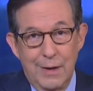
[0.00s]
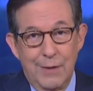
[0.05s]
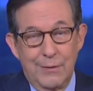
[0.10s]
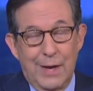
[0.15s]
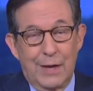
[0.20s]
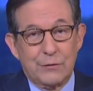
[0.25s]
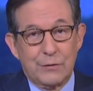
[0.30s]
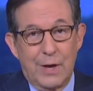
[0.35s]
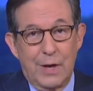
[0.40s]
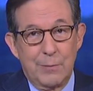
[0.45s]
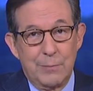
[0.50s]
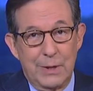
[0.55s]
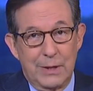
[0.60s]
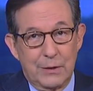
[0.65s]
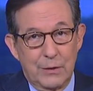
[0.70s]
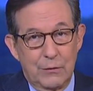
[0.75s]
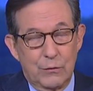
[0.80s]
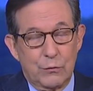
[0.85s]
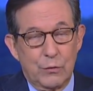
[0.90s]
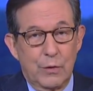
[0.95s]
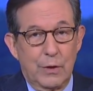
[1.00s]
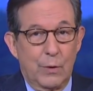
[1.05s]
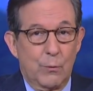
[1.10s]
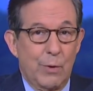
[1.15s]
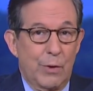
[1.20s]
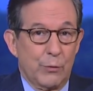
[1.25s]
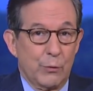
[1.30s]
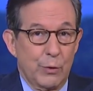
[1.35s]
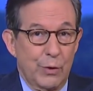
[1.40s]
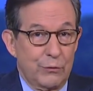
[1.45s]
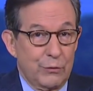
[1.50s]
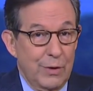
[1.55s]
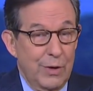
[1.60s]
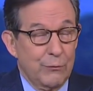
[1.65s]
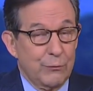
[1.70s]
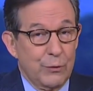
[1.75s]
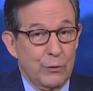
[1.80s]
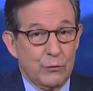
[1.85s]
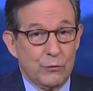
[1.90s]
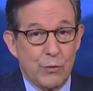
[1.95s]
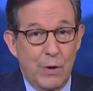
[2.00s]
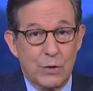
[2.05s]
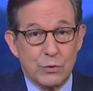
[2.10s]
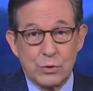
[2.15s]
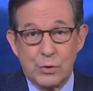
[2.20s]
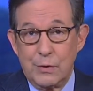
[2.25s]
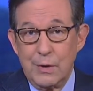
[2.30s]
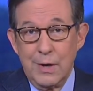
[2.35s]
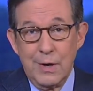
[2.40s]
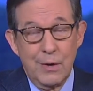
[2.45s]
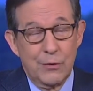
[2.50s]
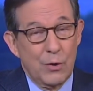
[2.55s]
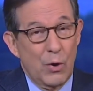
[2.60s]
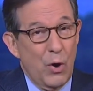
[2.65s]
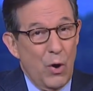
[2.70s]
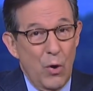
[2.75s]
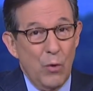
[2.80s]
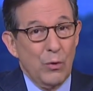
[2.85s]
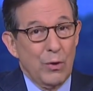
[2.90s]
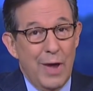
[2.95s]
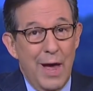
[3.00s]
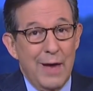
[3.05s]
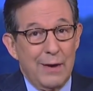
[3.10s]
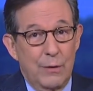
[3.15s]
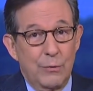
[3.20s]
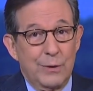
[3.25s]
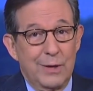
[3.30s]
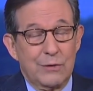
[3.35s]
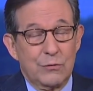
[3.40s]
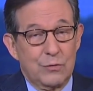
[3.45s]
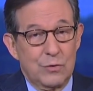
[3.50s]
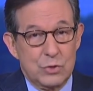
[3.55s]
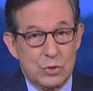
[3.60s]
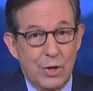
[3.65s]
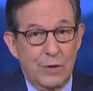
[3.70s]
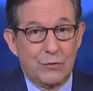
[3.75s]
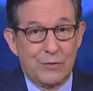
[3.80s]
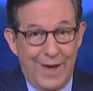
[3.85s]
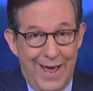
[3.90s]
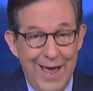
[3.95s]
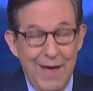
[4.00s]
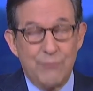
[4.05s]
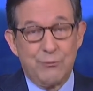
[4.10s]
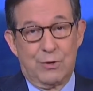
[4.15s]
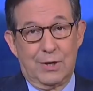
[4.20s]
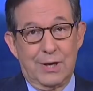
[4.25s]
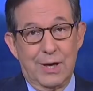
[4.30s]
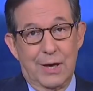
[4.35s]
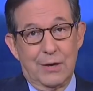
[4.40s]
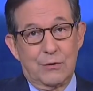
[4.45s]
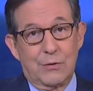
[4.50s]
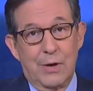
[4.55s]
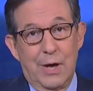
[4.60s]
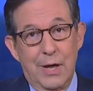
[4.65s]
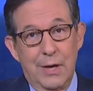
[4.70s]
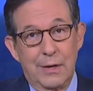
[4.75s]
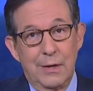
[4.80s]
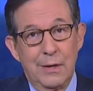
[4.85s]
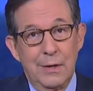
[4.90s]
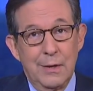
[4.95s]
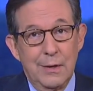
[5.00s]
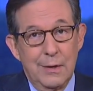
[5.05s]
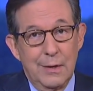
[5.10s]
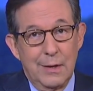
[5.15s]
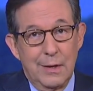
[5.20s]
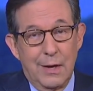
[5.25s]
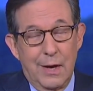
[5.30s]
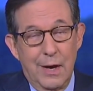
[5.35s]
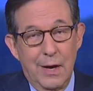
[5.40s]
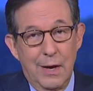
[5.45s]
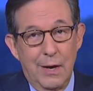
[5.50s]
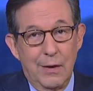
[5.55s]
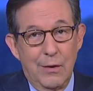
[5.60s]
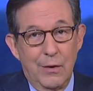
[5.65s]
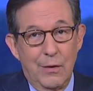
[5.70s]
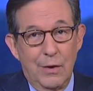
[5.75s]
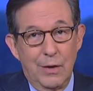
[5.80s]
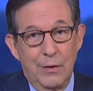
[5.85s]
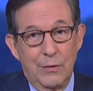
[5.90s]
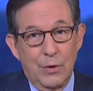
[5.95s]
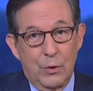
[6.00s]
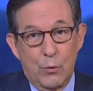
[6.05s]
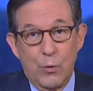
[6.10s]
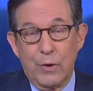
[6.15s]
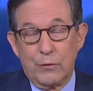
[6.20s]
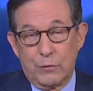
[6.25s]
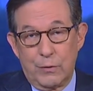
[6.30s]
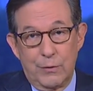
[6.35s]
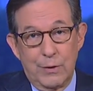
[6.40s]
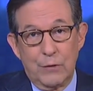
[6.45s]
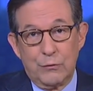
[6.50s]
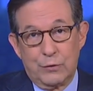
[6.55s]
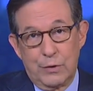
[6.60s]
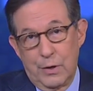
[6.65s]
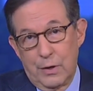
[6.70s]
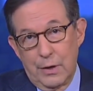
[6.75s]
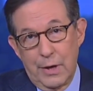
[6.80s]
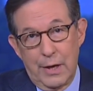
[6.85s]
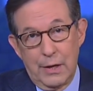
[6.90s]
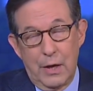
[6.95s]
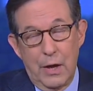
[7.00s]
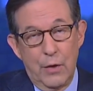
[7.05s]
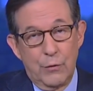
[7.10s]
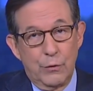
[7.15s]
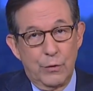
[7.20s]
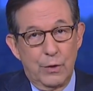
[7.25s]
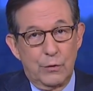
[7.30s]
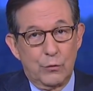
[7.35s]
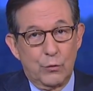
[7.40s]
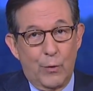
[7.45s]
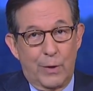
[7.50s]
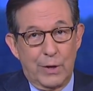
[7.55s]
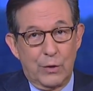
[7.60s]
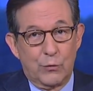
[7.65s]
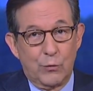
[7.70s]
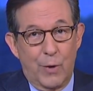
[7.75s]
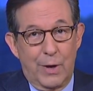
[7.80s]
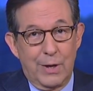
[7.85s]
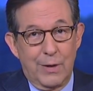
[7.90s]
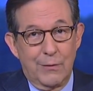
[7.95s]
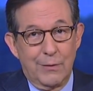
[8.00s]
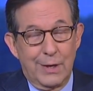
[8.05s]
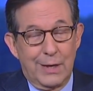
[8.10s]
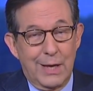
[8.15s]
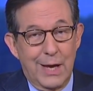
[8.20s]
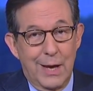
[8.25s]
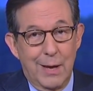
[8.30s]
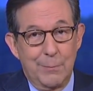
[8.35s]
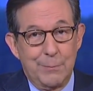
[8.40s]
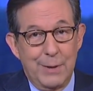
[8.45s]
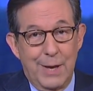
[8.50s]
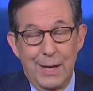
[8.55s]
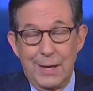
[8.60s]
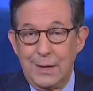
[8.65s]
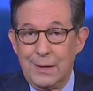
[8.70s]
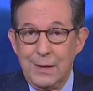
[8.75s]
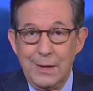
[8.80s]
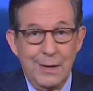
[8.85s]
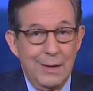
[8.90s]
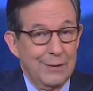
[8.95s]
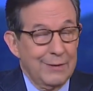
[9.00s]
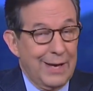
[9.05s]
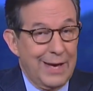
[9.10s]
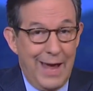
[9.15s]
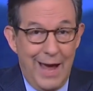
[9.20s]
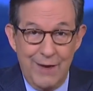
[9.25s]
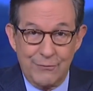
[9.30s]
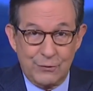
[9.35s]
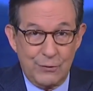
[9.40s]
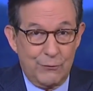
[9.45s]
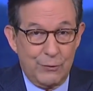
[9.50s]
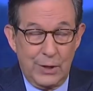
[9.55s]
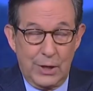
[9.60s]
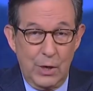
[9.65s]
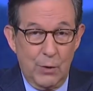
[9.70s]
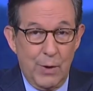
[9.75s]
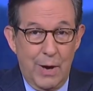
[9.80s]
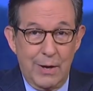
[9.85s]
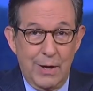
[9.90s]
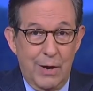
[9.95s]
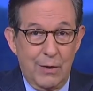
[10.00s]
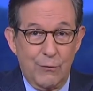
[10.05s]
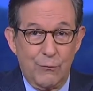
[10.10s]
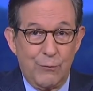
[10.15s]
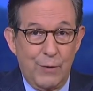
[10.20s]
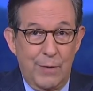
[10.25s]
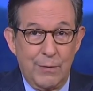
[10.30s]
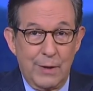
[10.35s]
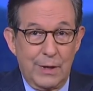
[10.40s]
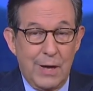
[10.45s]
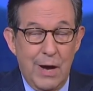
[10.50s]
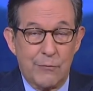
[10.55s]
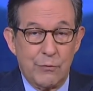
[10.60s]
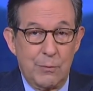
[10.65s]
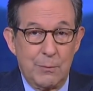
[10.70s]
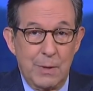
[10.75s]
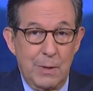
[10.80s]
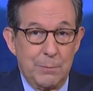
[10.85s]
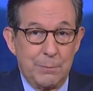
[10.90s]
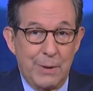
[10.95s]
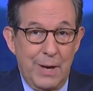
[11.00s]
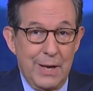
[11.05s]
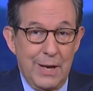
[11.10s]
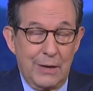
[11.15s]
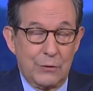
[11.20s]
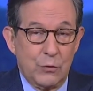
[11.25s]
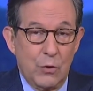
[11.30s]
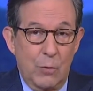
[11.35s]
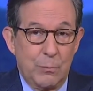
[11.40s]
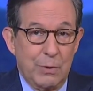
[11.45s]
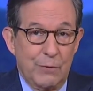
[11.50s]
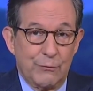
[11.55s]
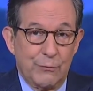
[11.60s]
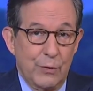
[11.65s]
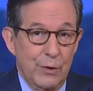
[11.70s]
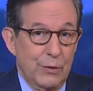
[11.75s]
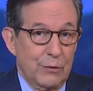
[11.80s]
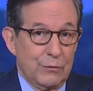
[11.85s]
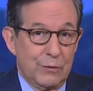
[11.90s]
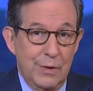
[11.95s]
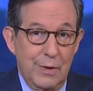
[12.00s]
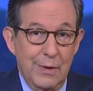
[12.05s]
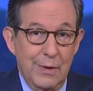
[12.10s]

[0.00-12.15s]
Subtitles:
And that's got to be concerning, whether it's infrastructure. There are a whole lot of things that just have to get done in the course of this year, let alone the 2020 and the campaign. They have to figure out how to fund the government by October 1st.